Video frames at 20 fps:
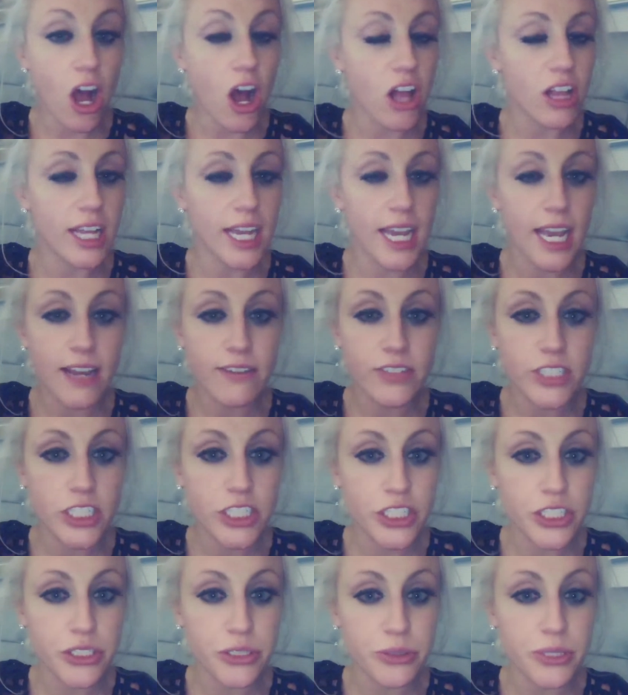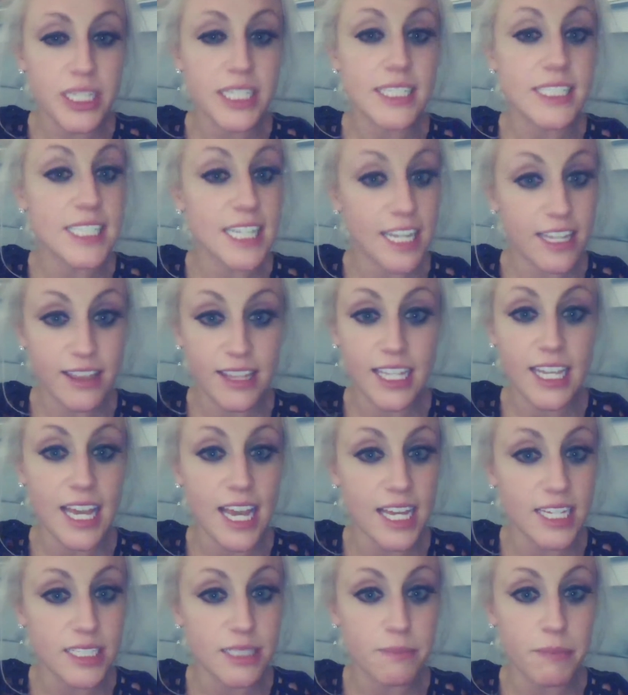all I have to do is hit the
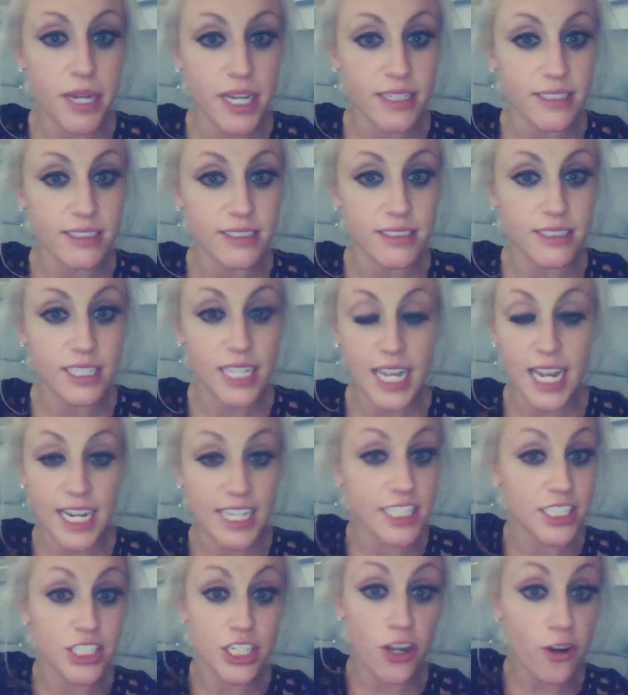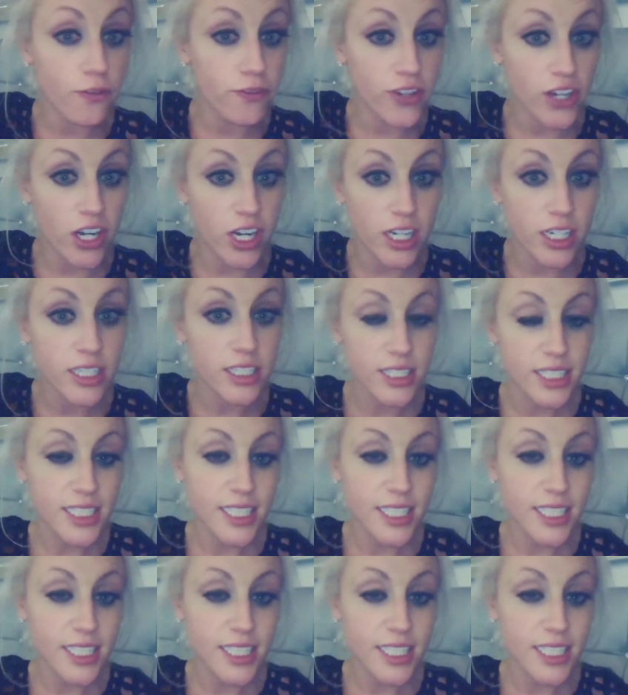end button and it's over.